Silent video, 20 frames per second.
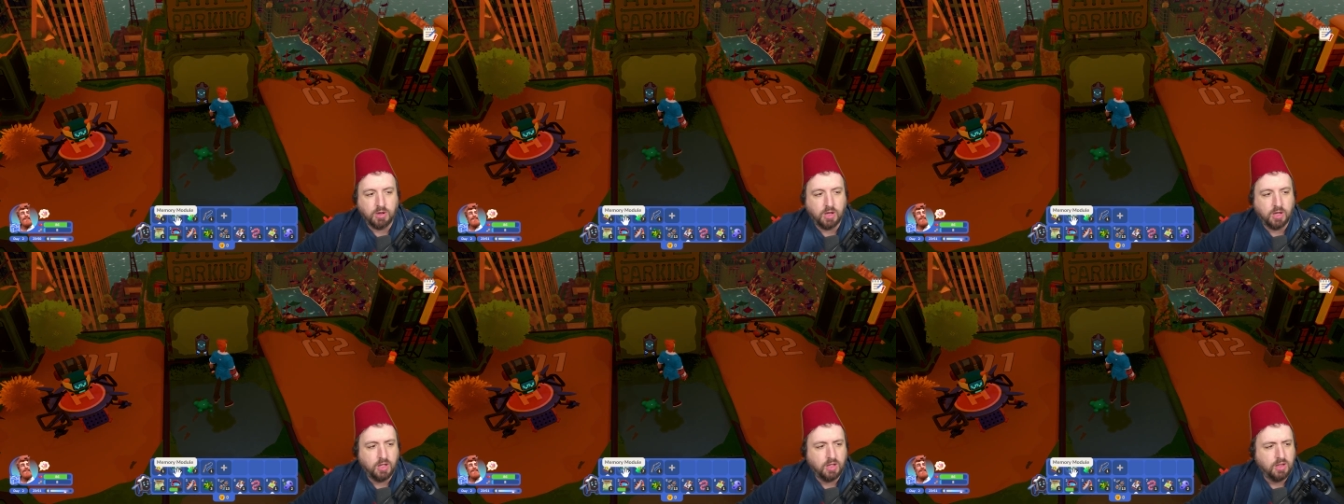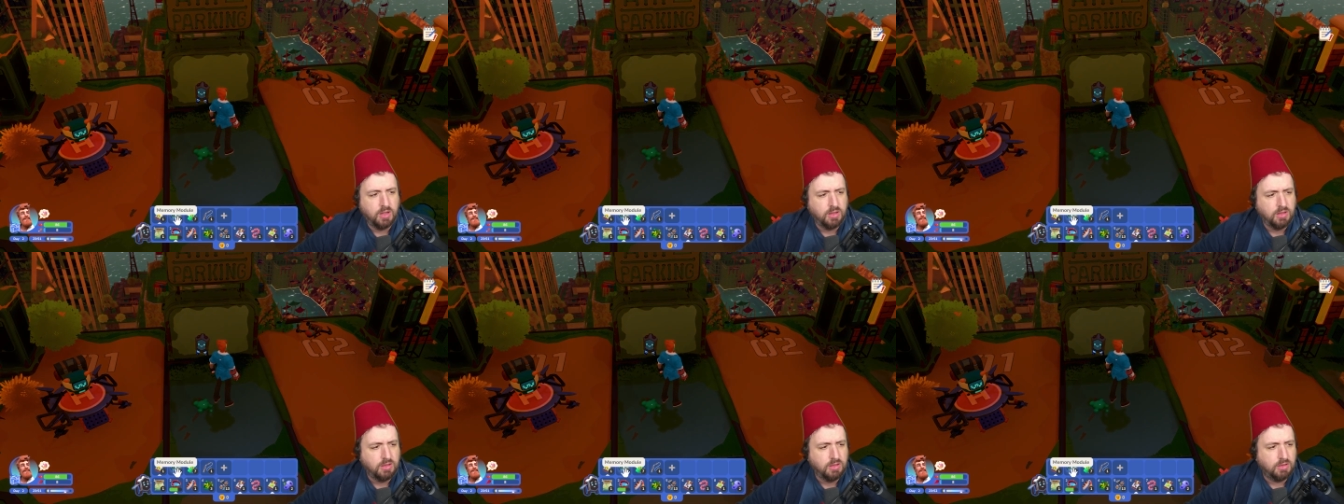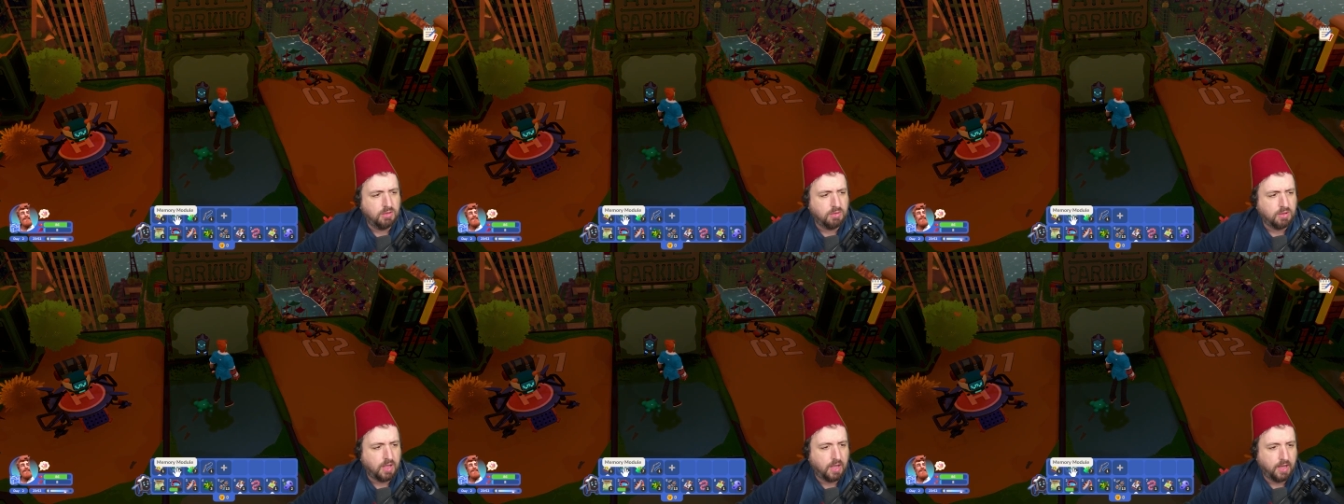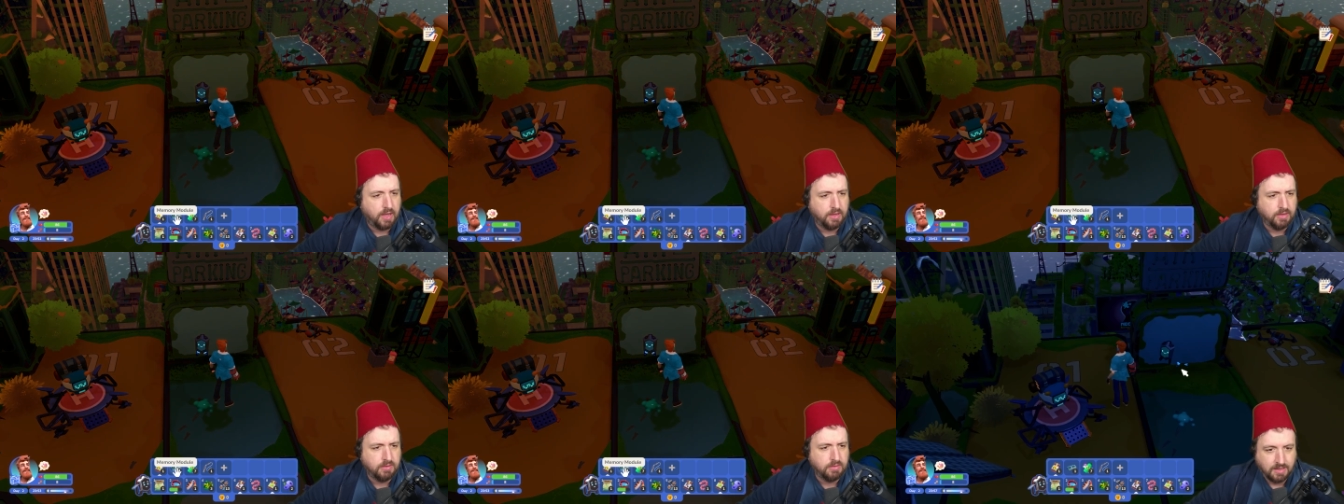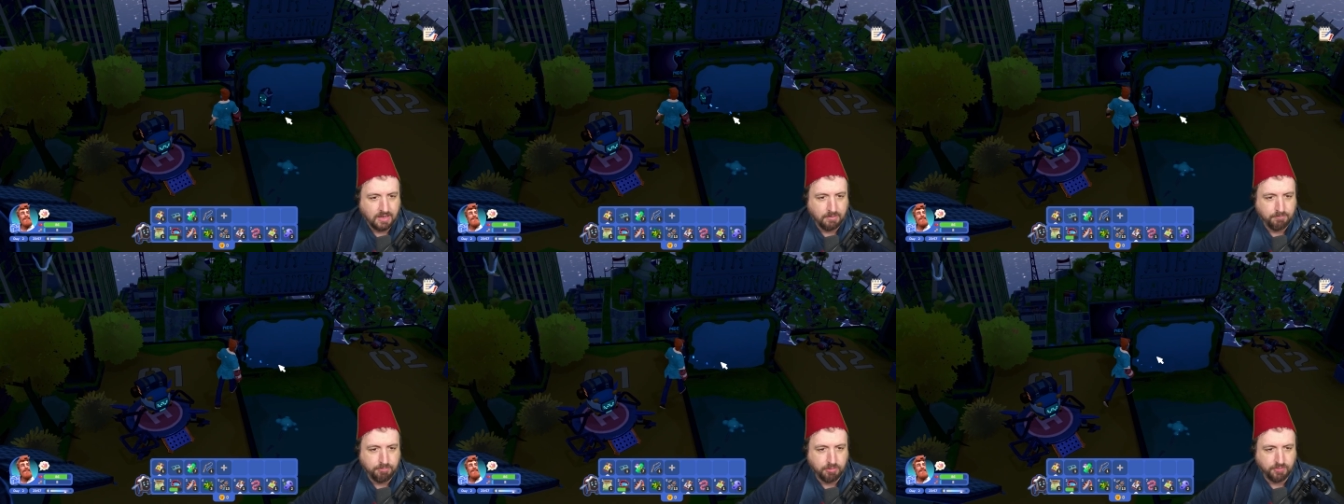Oh, okay.
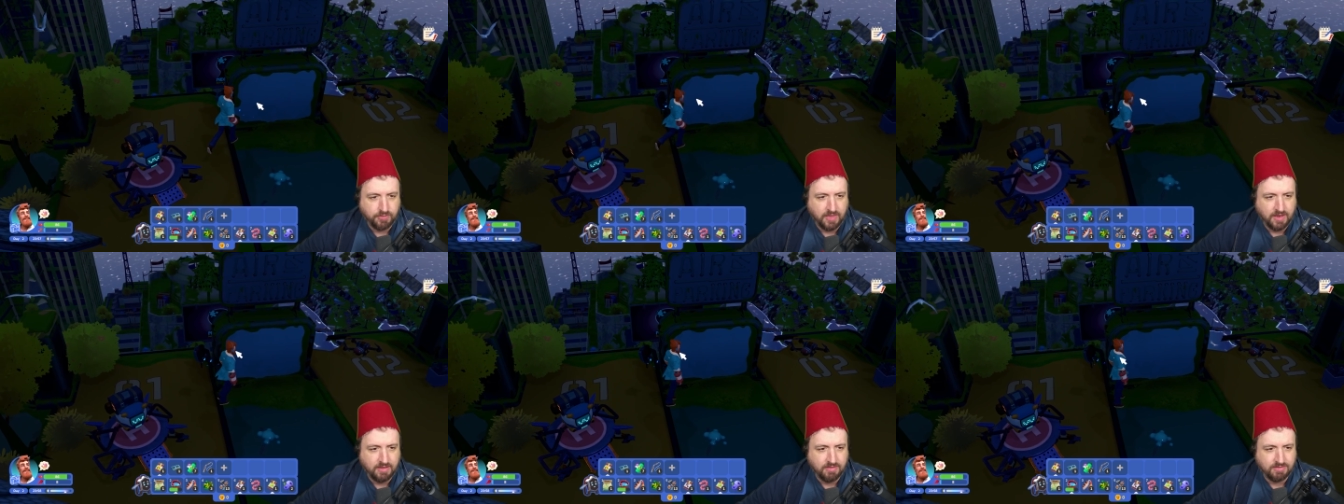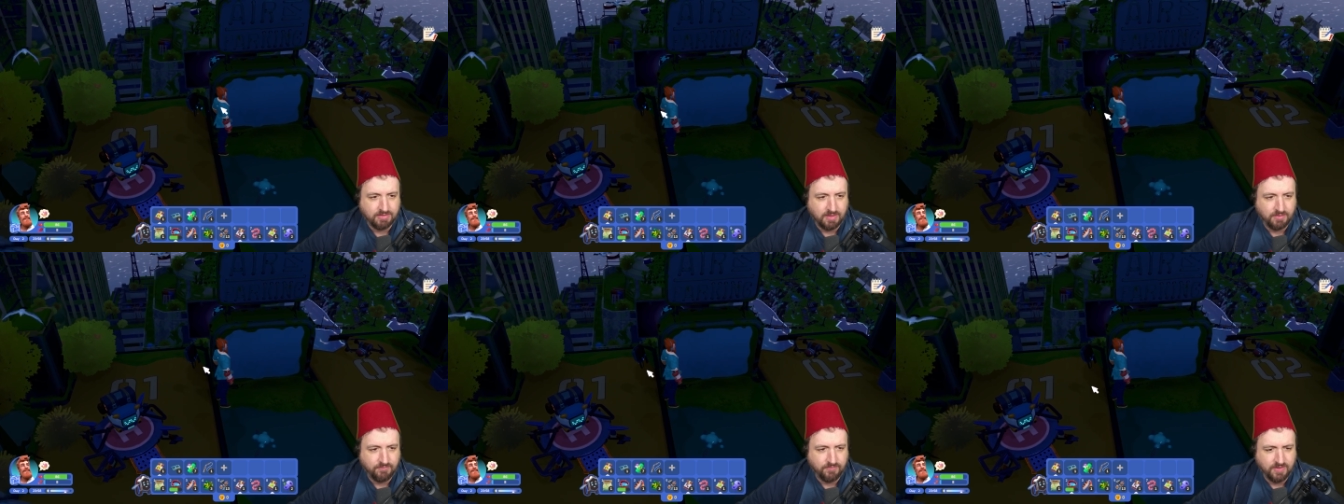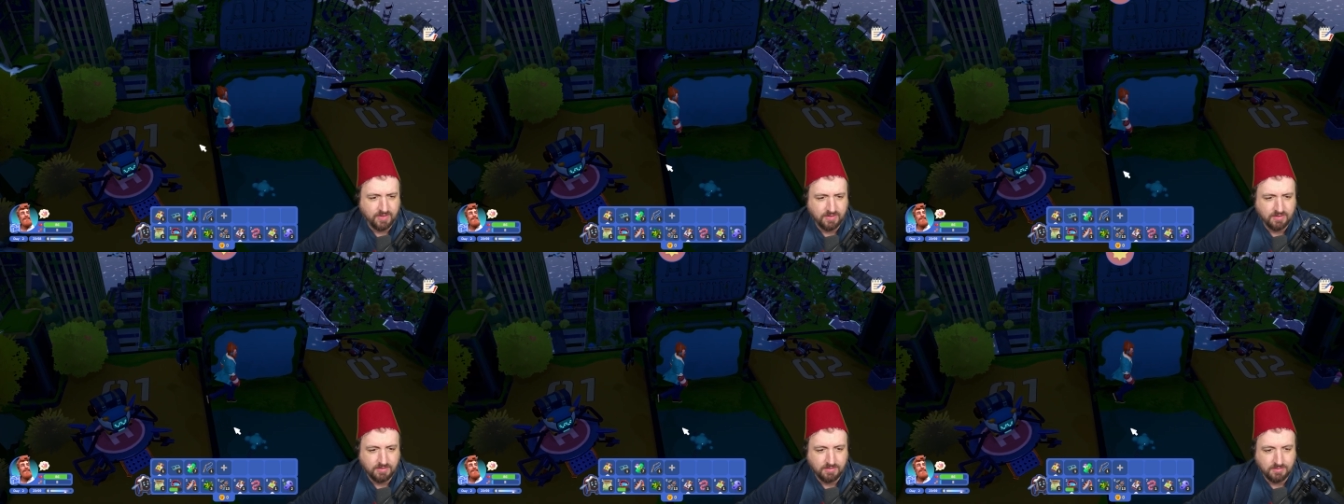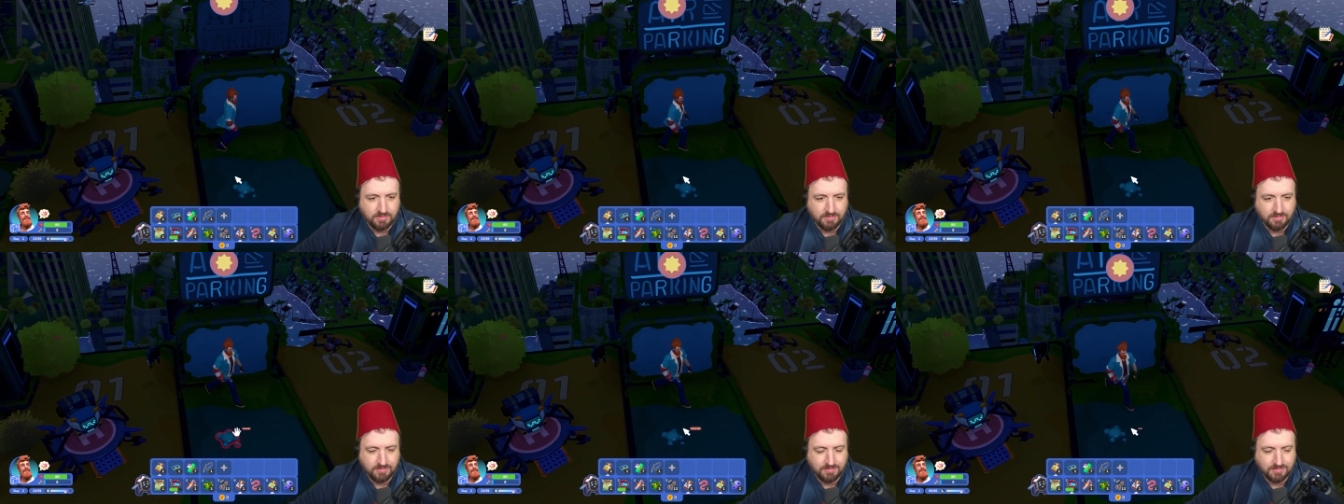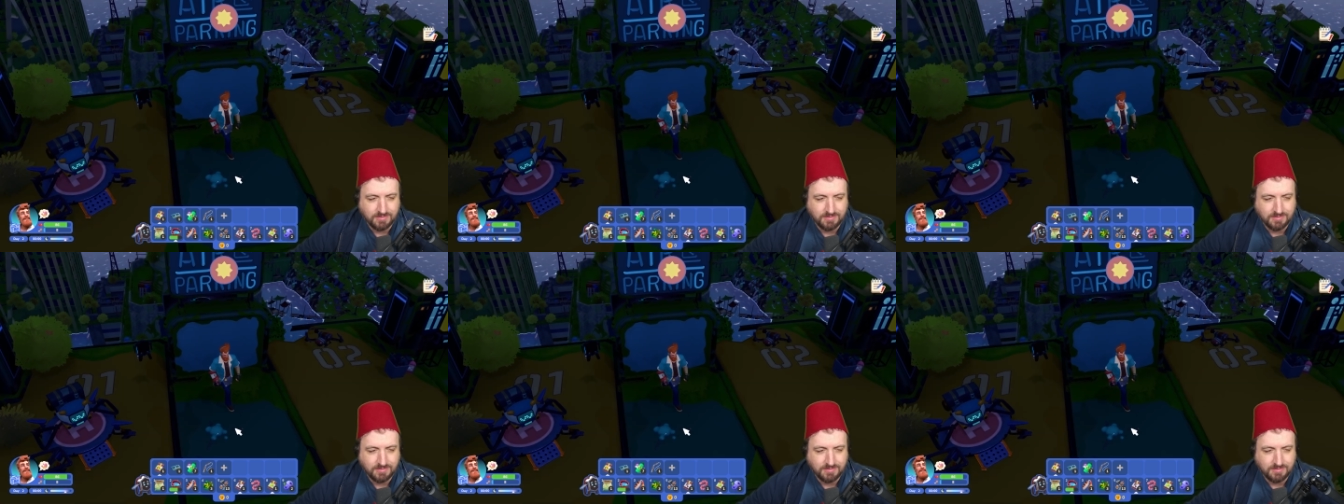Did I put that in something?